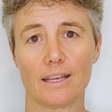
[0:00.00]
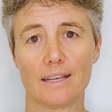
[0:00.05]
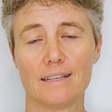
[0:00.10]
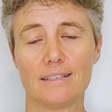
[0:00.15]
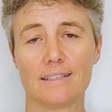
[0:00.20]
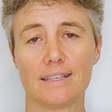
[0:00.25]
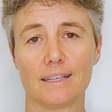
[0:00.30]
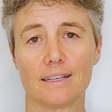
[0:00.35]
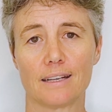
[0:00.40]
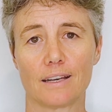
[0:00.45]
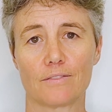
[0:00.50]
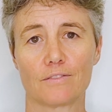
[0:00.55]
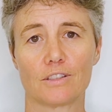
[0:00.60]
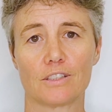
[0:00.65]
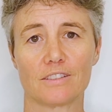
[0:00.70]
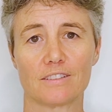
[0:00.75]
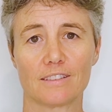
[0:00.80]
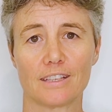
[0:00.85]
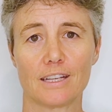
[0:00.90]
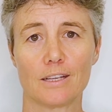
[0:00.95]
easy enough to
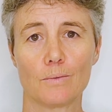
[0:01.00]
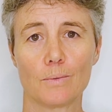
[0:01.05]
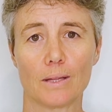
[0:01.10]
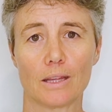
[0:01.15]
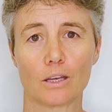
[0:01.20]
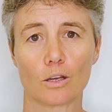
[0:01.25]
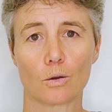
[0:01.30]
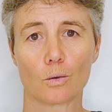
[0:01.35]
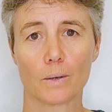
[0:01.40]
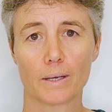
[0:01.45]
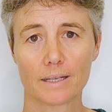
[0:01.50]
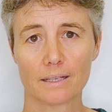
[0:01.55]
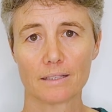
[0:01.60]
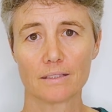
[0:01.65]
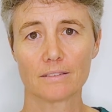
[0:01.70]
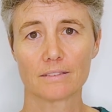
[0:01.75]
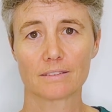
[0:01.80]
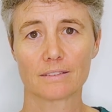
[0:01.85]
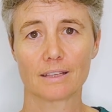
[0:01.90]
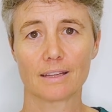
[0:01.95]
see where the quick
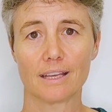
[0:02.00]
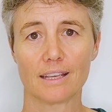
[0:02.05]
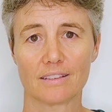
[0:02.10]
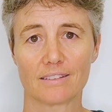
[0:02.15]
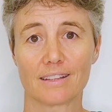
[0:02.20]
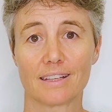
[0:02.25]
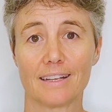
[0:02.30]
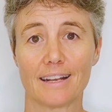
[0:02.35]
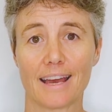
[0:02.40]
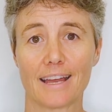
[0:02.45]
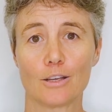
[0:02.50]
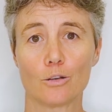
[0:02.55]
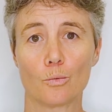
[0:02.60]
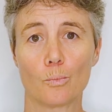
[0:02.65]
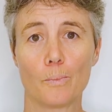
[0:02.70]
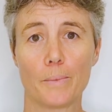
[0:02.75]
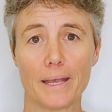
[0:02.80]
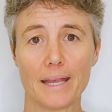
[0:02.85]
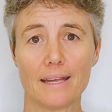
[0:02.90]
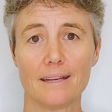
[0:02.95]
is, so that's the nail
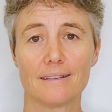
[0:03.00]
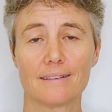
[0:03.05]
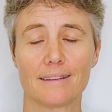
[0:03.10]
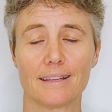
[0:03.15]
bed,